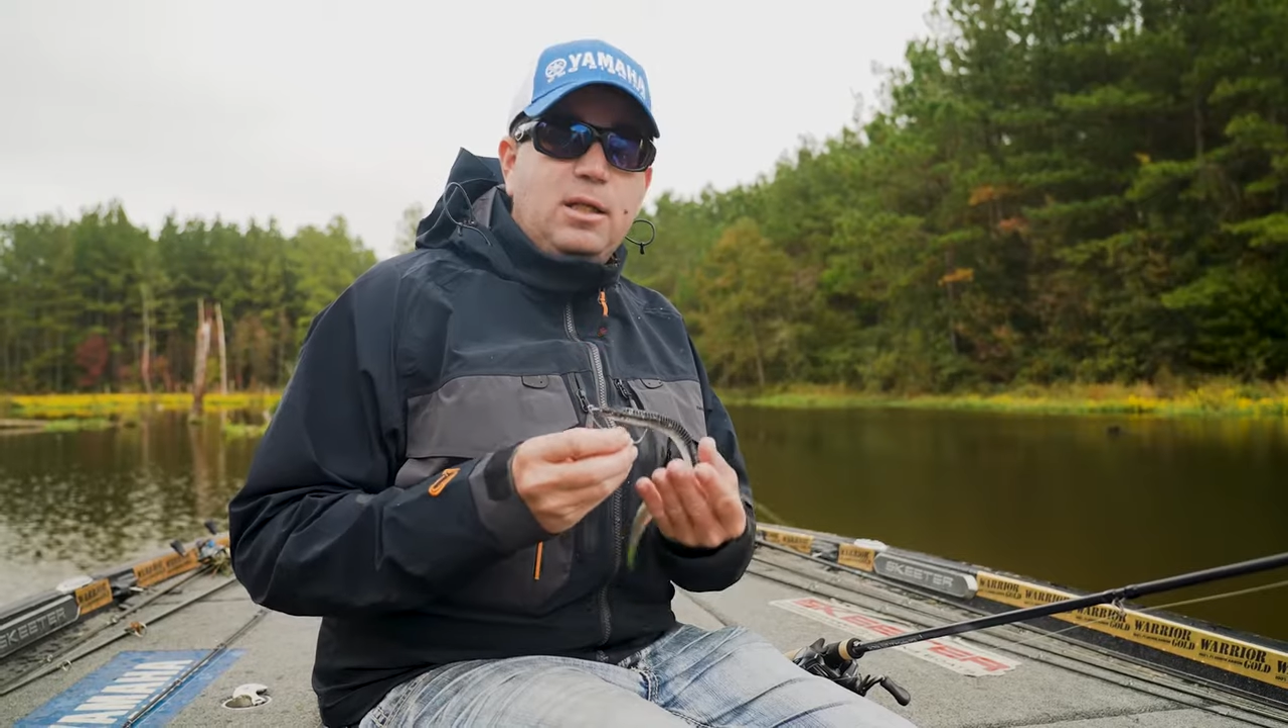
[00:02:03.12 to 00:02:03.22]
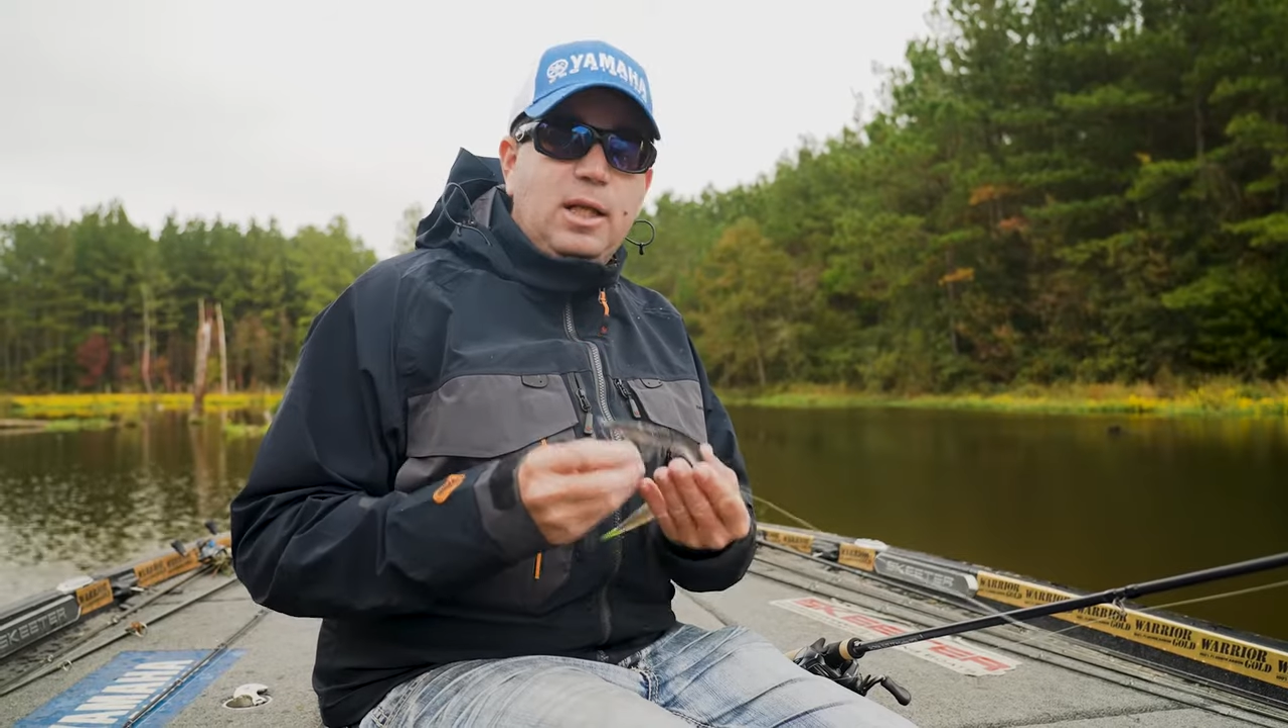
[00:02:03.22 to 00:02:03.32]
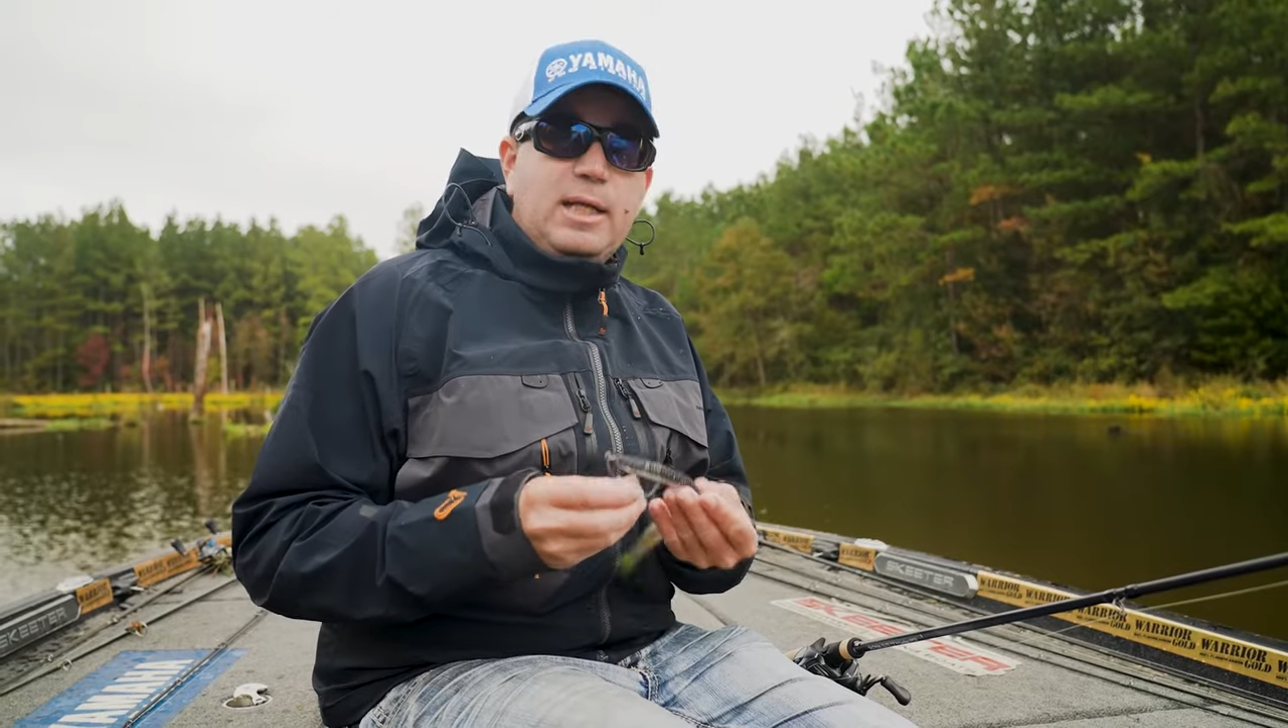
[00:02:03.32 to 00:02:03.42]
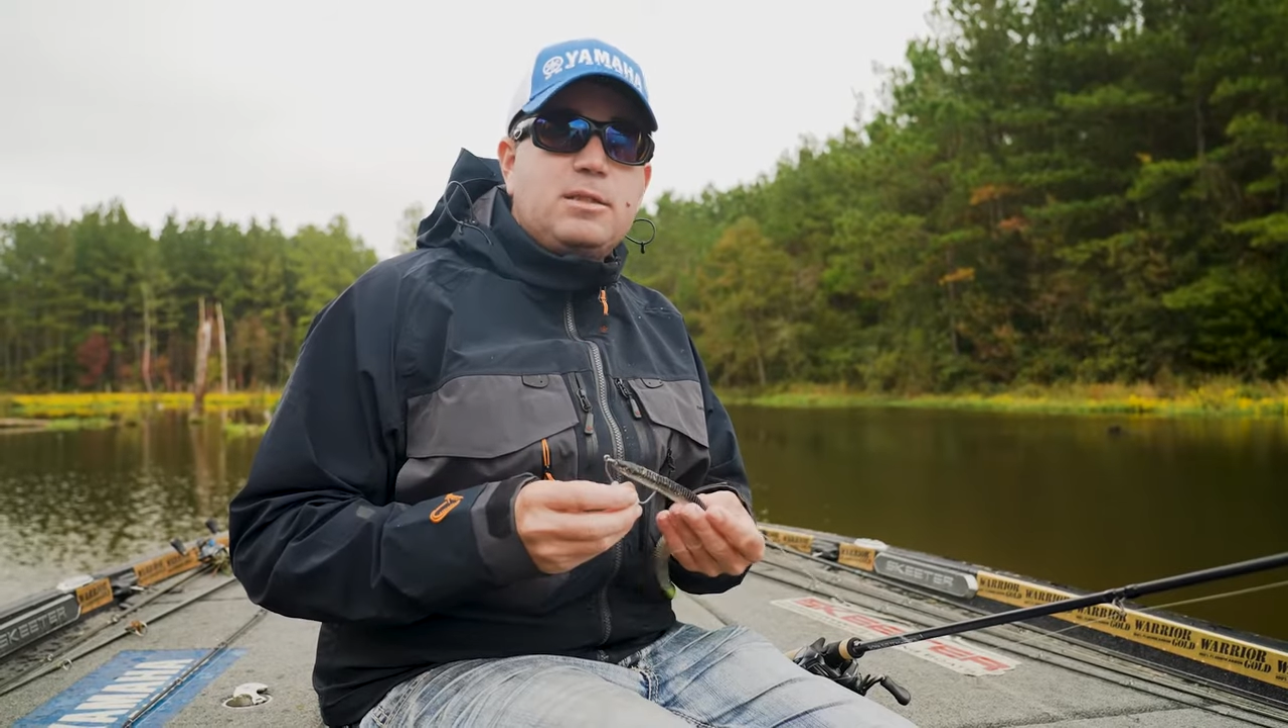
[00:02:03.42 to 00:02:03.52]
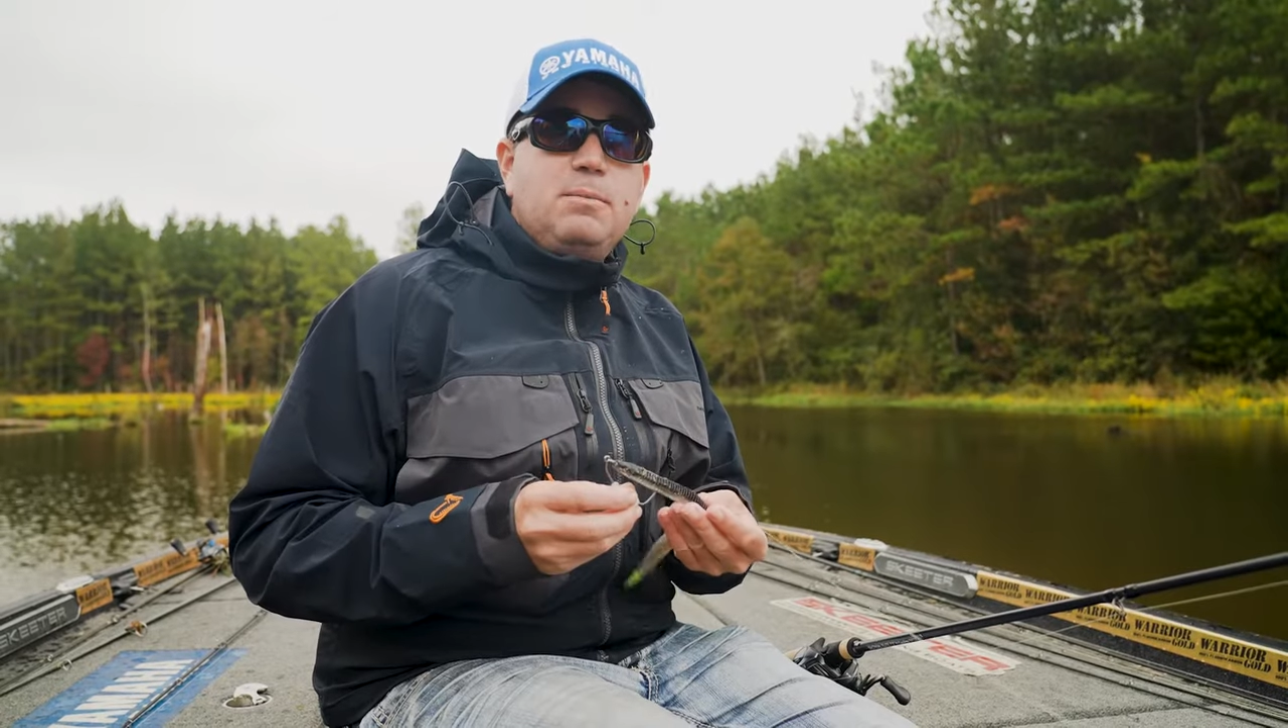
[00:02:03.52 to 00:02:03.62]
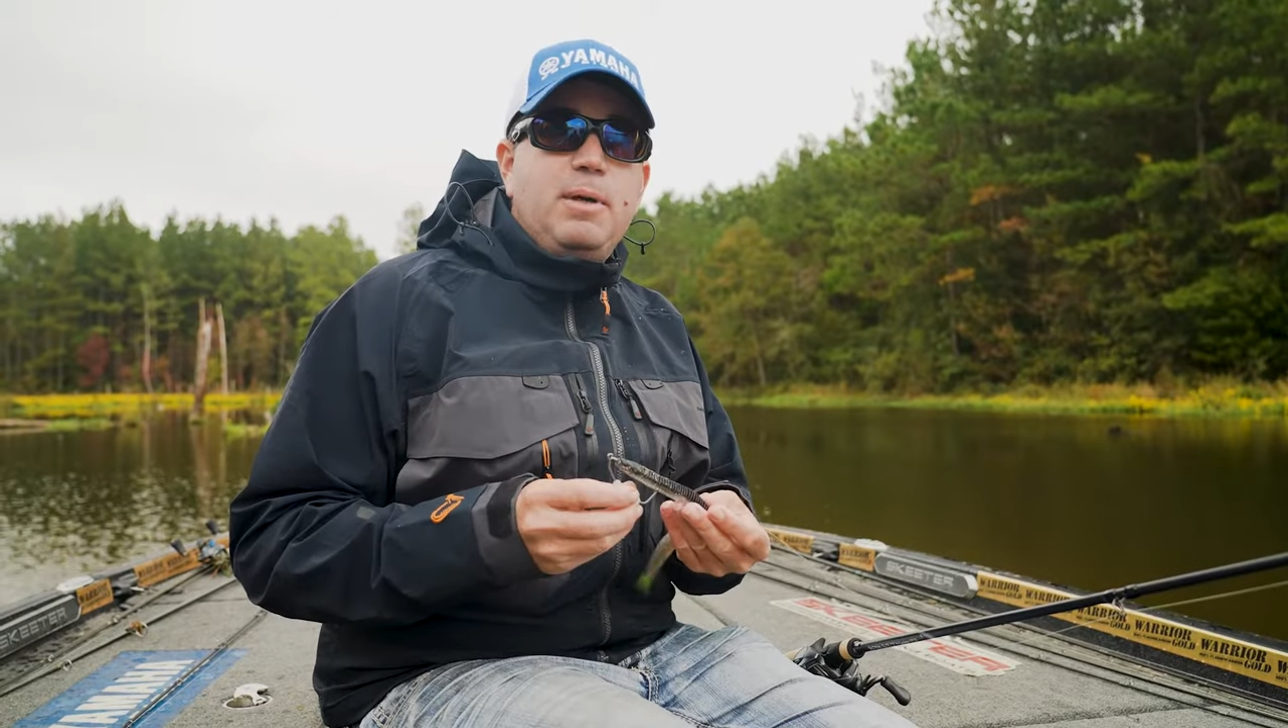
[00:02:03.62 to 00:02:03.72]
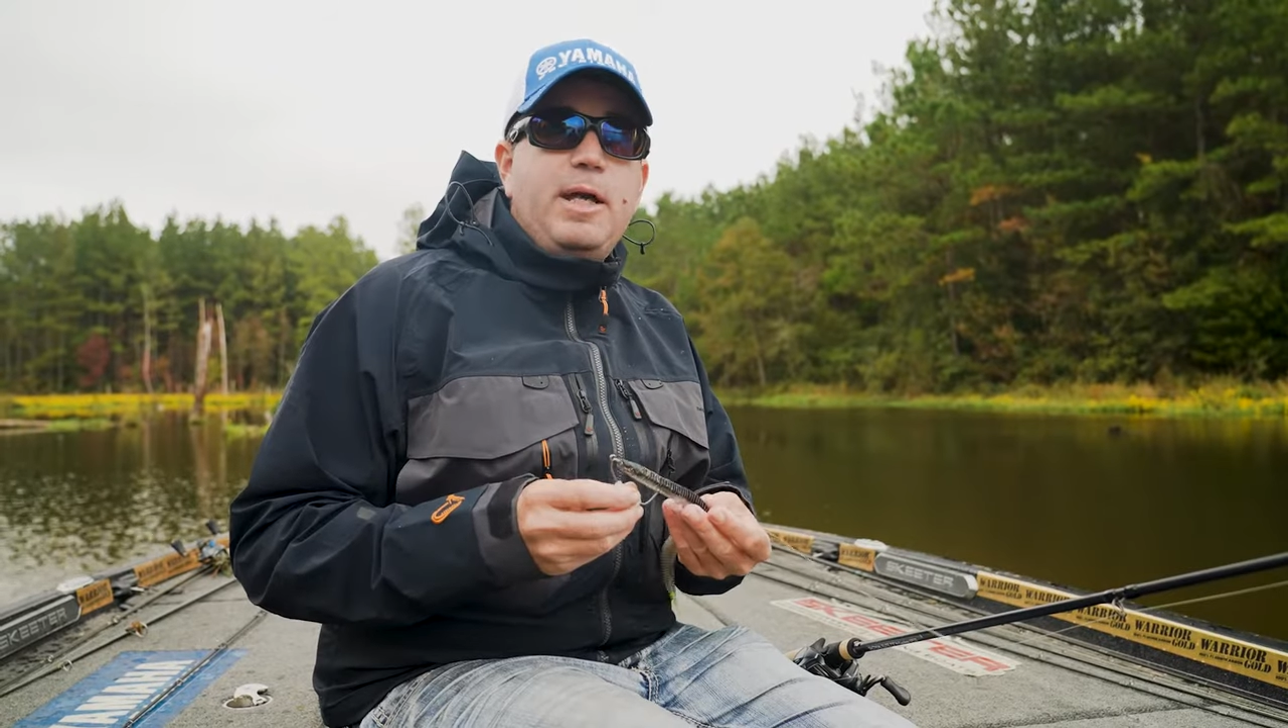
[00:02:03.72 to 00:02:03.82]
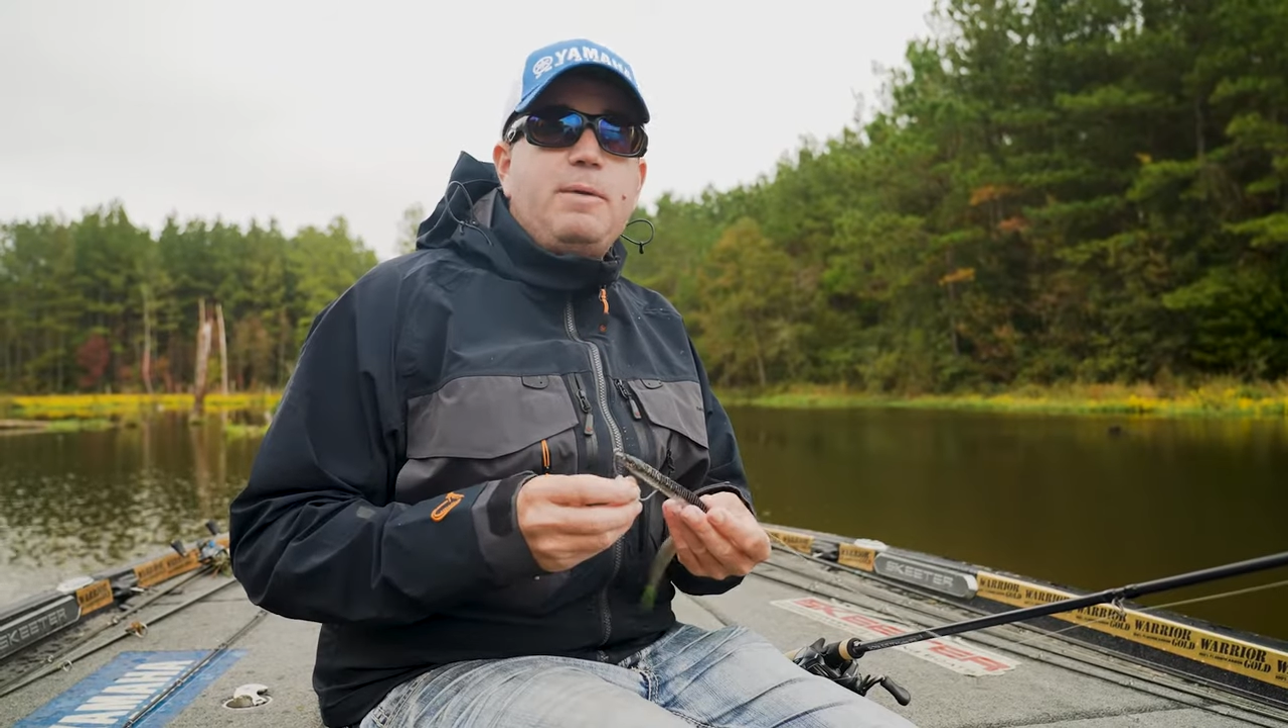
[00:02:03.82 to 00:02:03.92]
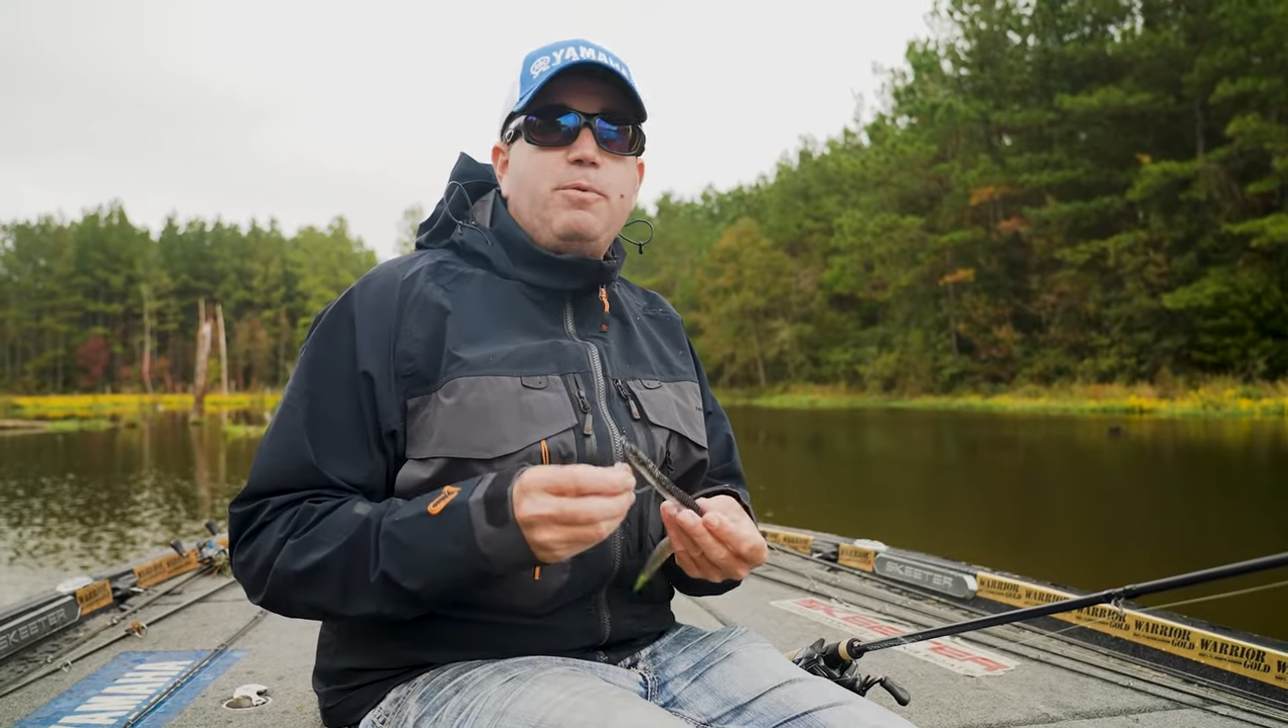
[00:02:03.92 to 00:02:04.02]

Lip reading: lets the bait